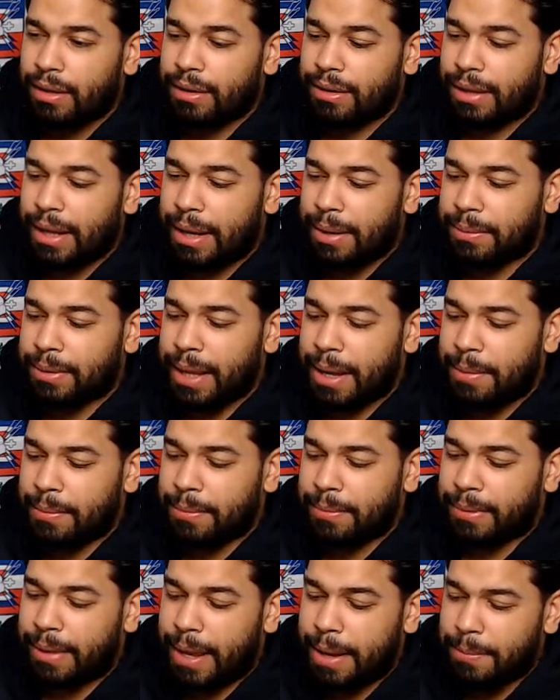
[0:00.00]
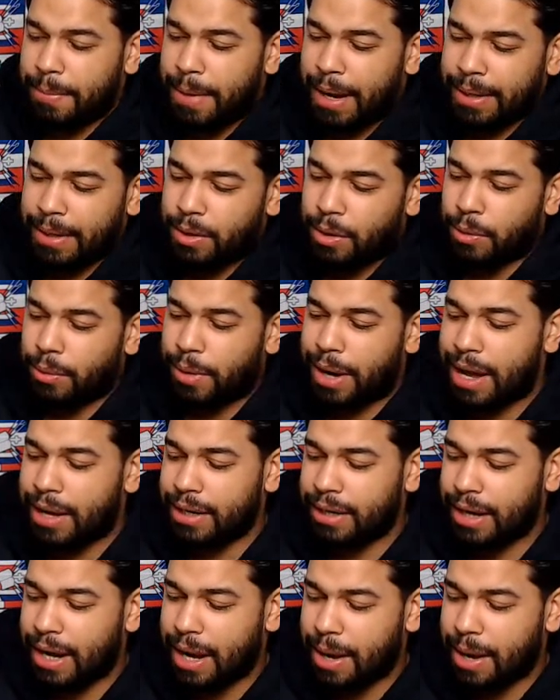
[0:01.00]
they might go at it.